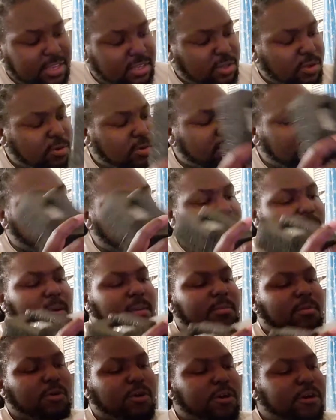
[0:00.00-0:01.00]
it don't
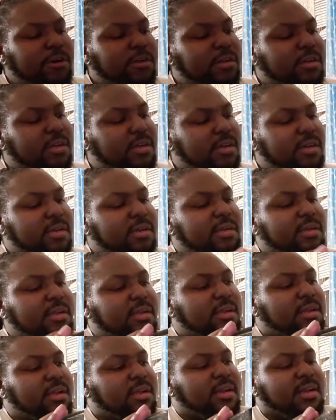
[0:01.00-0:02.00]
work,
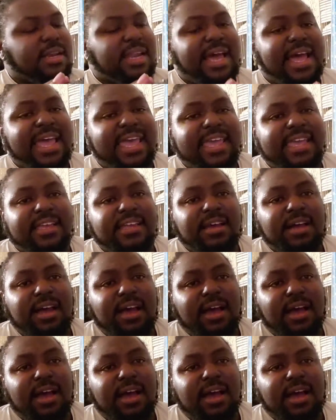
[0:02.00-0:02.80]
like